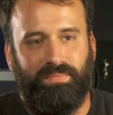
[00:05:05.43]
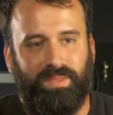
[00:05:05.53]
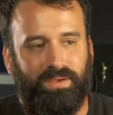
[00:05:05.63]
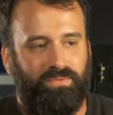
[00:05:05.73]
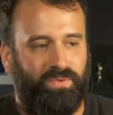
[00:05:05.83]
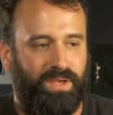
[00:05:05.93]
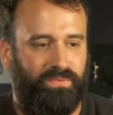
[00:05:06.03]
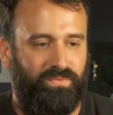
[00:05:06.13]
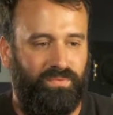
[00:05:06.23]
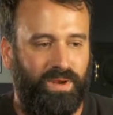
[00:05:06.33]

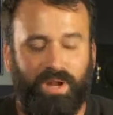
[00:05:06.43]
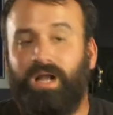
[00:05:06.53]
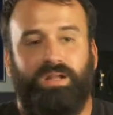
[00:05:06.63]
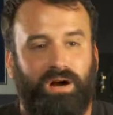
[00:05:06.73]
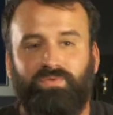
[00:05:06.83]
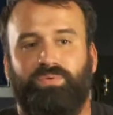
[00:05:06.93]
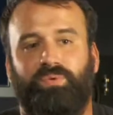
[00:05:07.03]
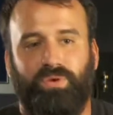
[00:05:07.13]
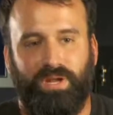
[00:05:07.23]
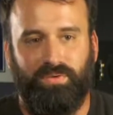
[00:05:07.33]
If they're not
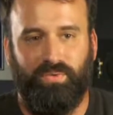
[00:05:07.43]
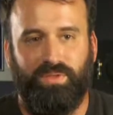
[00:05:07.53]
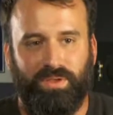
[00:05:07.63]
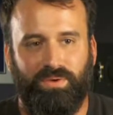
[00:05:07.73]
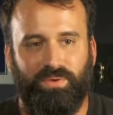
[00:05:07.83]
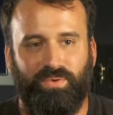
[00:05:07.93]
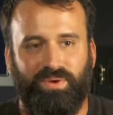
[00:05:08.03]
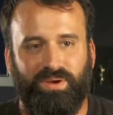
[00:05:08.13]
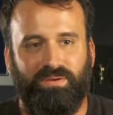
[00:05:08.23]
comfortable enough with you